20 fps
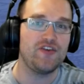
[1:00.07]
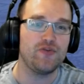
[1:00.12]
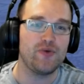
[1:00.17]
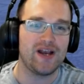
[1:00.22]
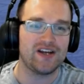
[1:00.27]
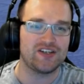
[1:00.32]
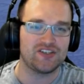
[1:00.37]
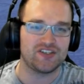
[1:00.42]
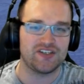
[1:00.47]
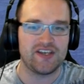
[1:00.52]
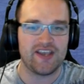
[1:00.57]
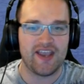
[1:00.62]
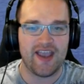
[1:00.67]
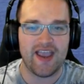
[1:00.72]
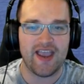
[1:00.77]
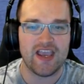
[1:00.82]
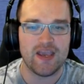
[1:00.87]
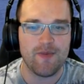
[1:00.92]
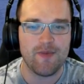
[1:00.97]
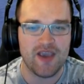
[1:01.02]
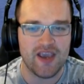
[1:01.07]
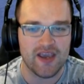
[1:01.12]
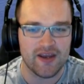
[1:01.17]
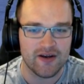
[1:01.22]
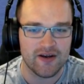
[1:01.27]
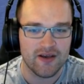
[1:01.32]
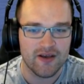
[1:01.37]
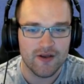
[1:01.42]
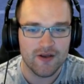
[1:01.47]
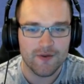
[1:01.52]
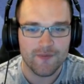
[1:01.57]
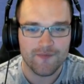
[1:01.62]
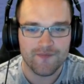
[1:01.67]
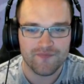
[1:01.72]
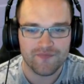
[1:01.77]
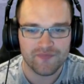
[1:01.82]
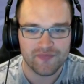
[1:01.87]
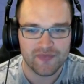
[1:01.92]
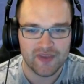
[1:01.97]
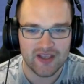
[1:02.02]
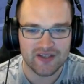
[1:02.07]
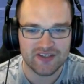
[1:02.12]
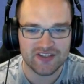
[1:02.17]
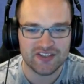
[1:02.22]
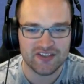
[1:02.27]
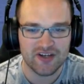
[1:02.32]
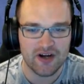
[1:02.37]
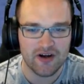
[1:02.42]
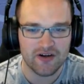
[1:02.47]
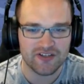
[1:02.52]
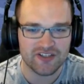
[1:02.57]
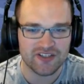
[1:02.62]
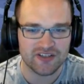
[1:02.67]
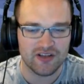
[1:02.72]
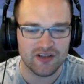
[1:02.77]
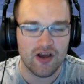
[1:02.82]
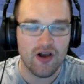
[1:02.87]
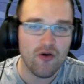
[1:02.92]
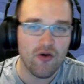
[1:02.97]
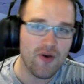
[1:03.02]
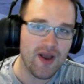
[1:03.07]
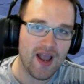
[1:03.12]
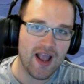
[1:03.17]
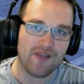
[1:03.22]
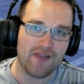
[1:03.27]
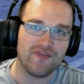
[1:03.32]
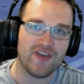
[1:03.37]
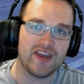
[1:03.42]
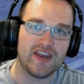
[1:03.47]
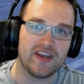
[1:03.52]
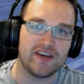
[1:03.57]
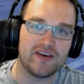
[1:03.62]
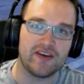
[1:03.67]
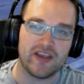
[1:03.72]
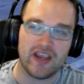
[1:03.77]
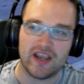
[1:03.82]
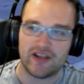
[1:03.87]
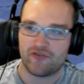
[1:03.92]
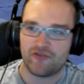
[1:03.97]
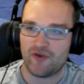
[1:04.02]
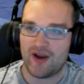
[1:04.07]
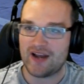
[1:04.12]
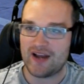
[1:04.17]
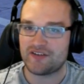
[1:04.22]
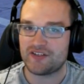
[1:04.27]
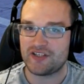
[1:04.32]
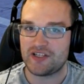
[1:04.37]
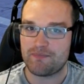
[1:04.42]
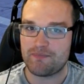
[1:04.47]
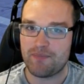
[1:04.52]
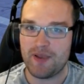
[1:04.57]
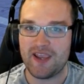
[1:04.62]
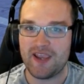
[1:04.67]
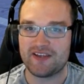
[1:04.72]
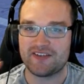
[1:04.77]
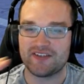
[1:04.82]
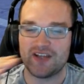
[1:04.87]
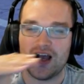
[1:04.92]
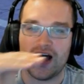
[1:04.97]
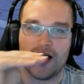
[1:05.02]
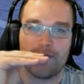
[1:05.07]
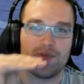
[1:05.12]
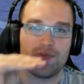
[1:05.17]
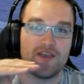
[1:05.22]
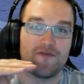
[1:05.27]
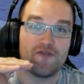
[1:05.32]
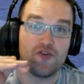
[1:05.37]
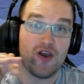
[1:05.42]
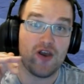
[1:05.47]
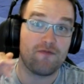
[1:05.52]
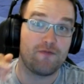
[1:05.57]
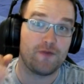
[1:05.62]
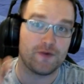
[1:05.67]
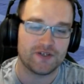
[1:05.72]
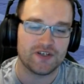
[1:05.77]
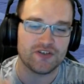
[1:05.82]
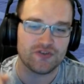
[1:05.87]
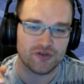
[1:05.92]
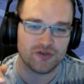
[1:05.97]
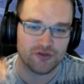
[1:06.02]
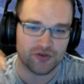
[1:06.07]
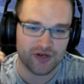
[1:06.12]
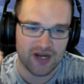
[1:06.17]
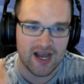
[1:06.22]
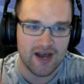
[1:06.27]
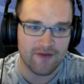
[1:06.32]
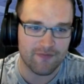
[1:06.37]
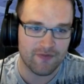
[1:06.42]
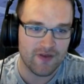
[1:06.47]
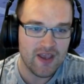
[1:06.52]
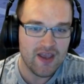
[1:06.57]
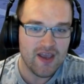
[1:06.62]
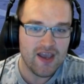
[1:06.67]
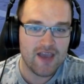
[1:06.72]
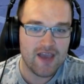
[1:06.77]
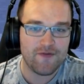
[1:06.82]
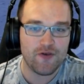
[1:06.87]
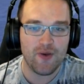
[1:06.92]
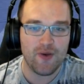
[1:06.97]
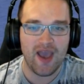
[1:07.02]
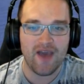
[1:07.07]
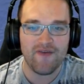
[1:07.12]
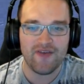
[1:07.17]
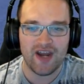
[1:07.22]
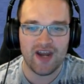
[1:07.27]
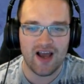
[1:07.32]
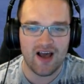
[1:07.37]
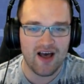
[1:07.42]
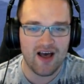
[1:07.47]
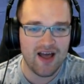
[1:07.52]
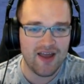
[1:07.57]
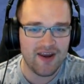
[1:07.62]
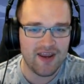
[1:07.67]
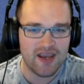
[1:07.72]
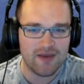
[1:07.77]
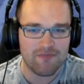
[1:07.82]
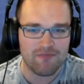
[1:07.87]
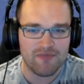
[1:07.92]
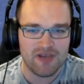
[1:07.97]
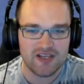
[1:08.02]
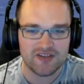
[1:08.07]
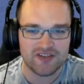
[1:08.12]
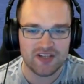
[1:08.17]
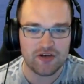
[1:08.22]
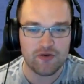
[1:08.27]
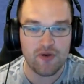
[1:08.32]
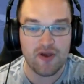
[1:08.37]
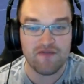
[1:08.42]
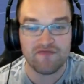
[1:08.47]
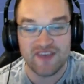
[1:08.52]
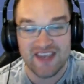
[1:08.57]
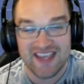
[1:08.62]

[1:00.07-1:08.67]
actually aim in, it starts low and then it gradually picks up if you have foot controller off. If you have it on, it means that you have